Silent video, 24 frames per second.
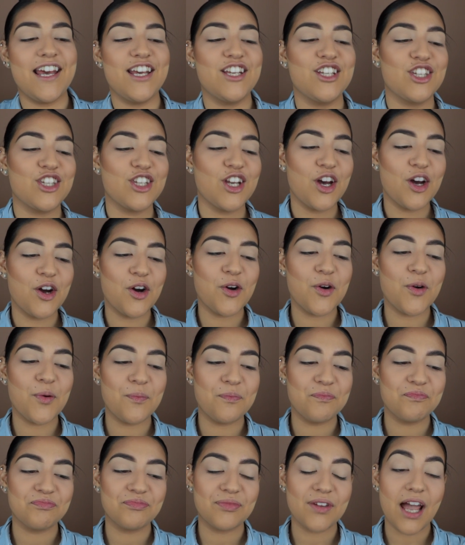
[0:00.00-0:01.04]
So
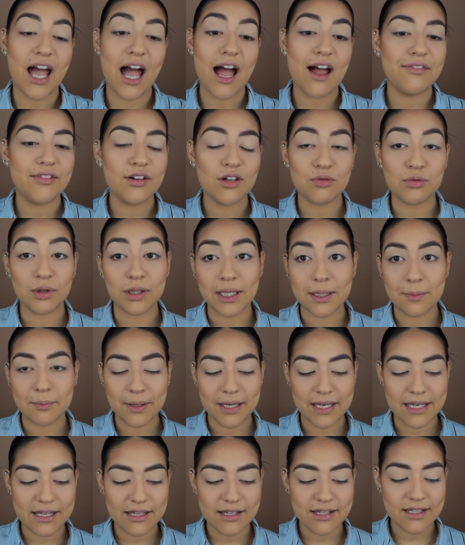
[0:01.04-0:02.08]
I felt really
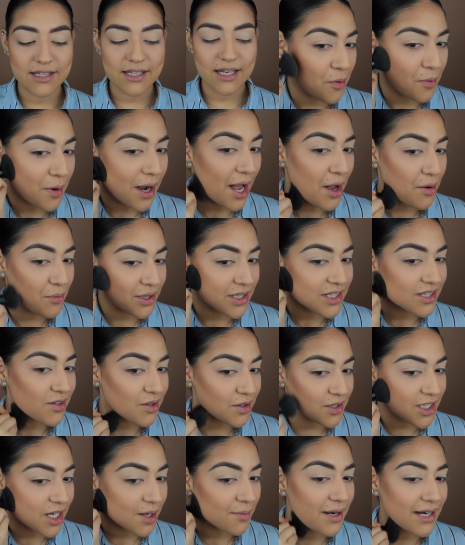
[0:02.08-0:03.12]
pissed. So I went to go
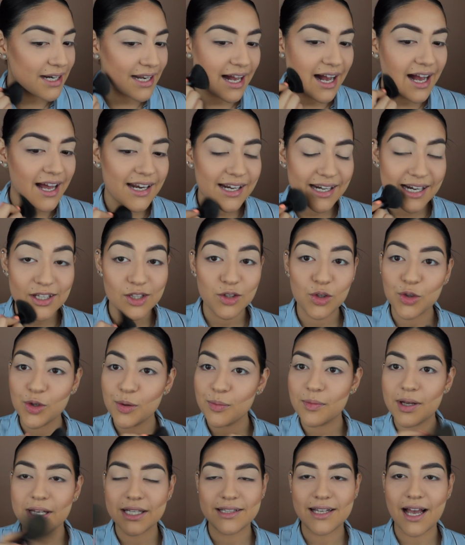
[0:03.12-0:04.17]
tell my dad and I told
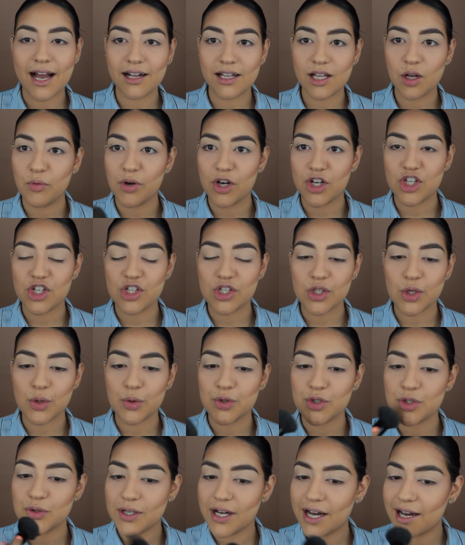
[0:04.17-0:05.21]
him exactly what I just
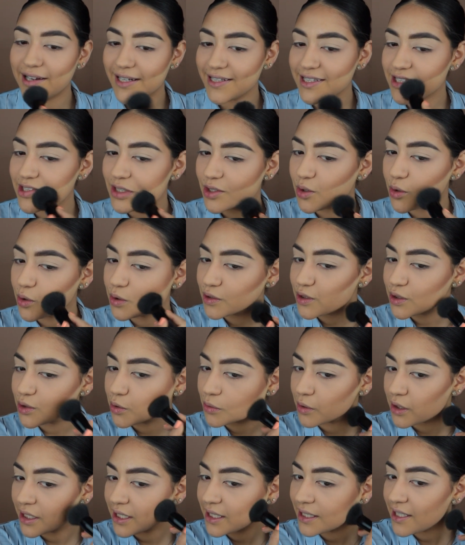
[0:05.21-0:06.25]
told you guys, the whole
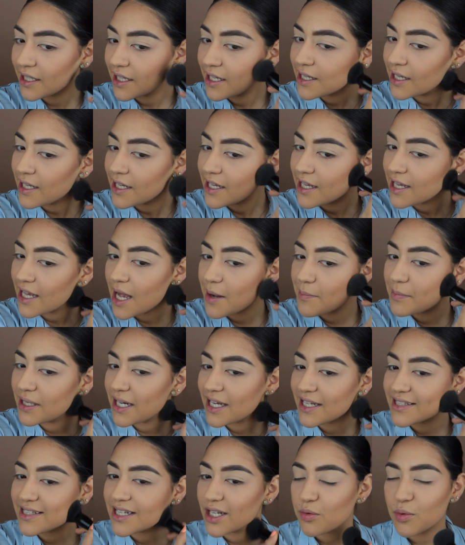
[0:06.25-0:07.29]
story. And my
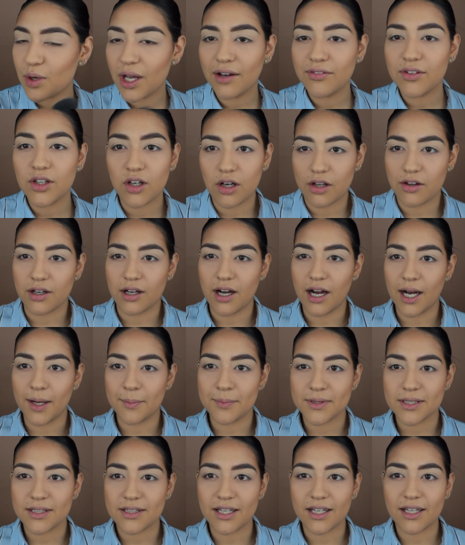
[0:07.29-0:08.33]
dad's like, we have to call the
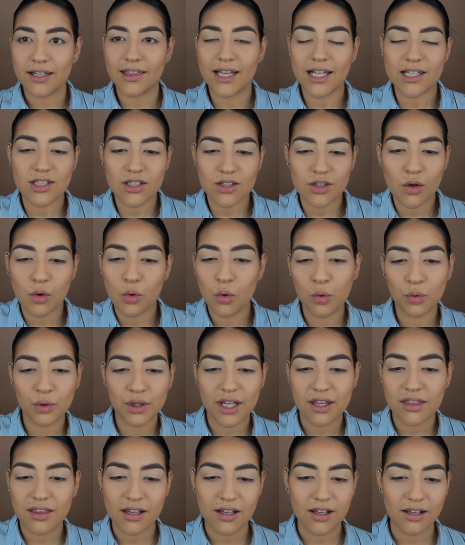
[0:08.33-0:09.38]
cops. Like, that's the
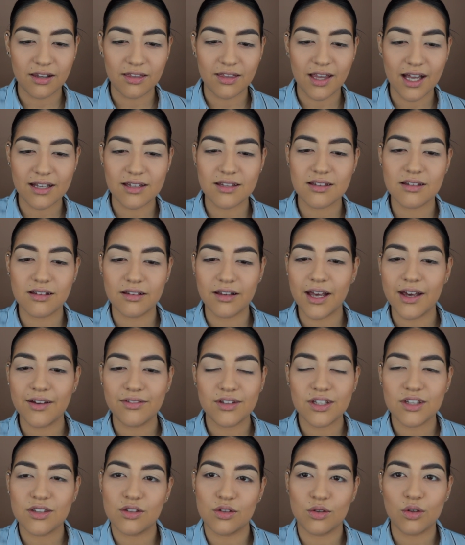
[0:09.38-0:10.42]
only thing that's
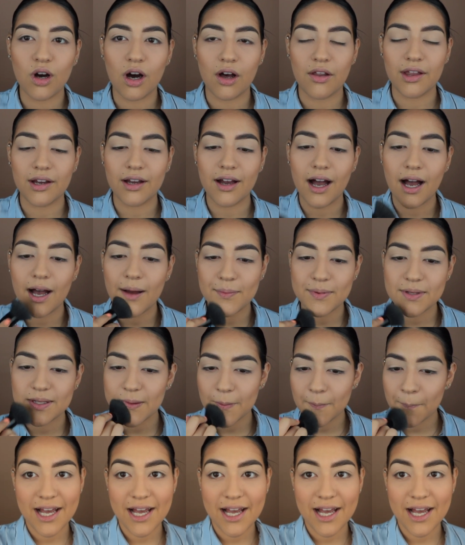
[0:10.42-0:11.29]
left is to call the cops.